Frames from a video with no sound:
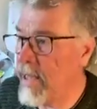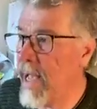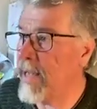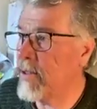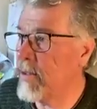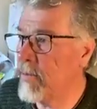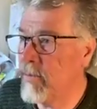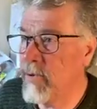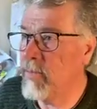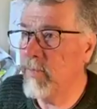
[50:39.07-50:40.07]
Zach
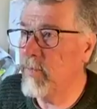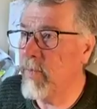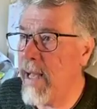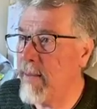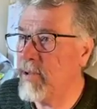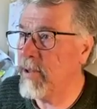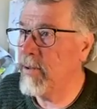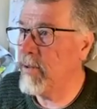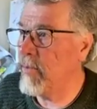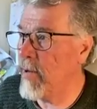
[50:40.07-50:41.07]
was
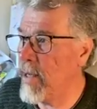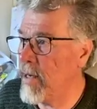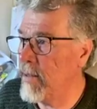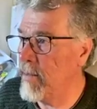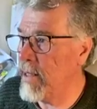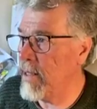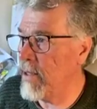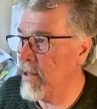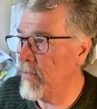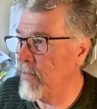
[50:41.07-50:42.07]
absolutely right on the
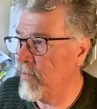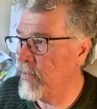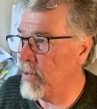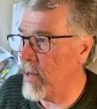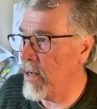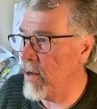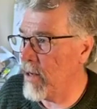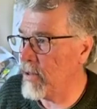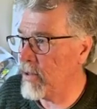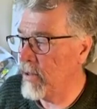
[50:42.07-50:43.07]
money here to my
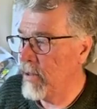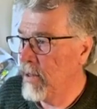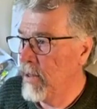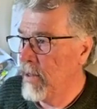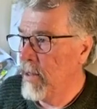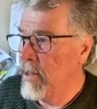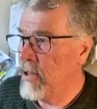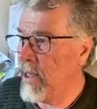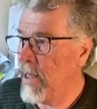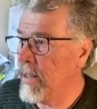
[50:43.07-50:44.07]
heart,
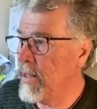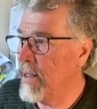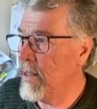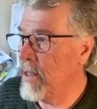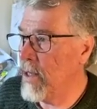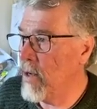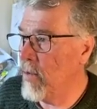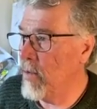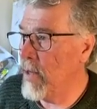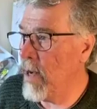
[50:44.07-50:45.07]
saying, you
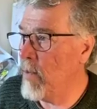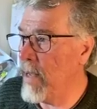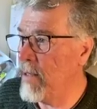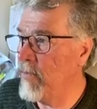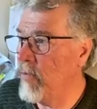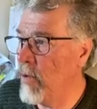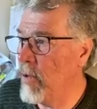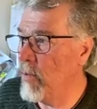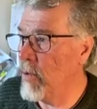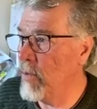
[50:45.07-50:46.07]
know, we're not waiting
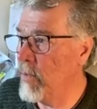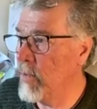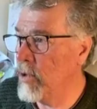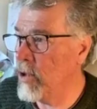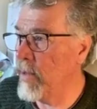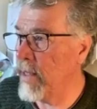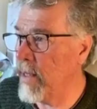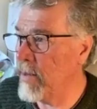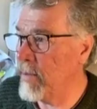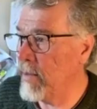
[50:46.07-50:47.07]
for it, we're
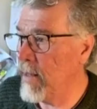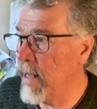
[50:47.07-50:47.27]
doing it.